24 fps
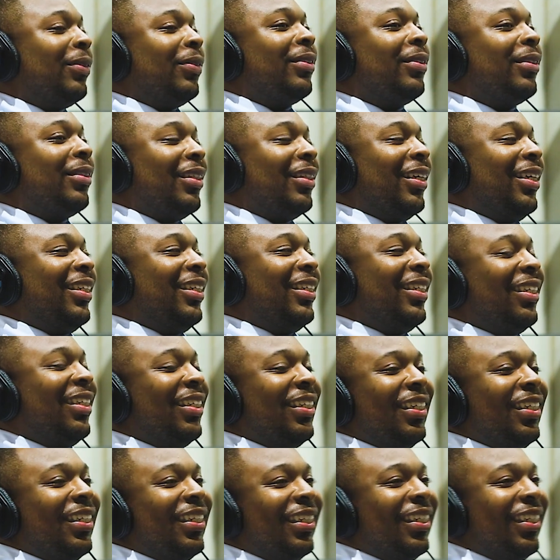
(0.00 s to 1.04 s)
My
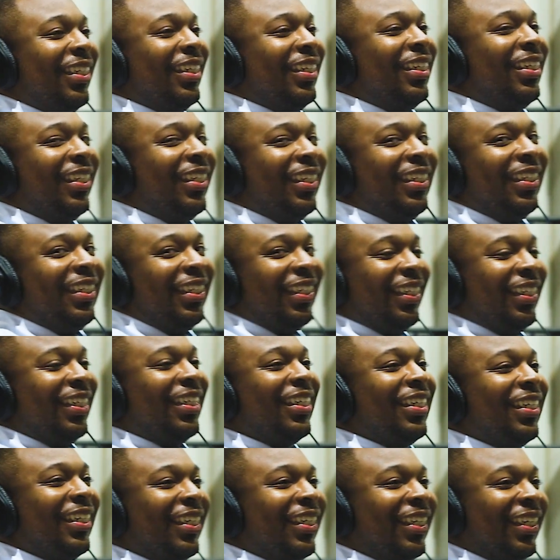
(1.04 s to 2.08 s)
reflex skills are on 20,
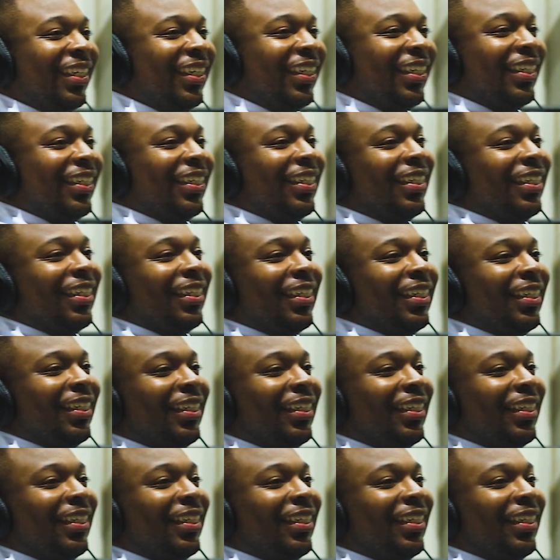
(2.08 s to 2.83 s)
all because of my daddy's high